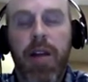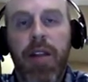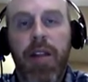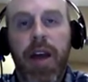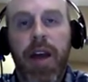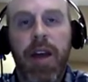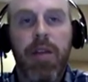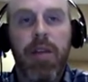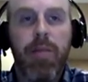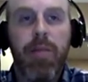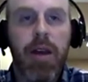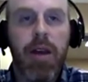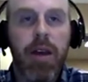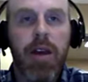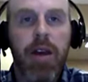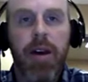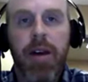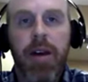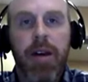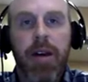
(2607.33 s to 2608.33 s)
And that can
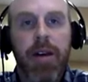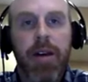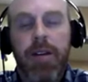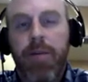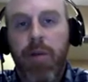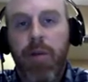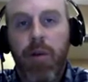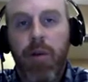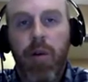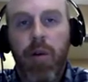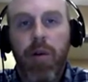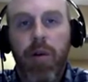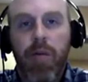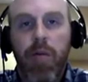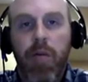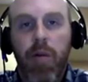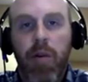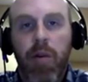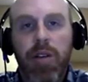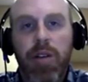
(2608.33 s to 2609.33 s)
be, for
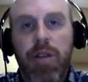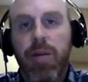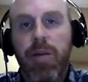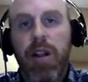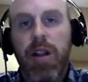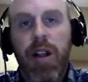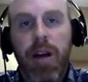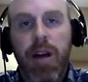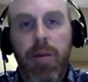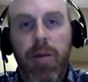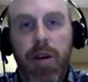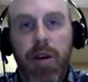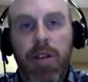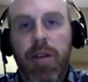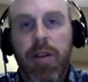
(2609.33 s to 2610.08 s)
some of the libraries,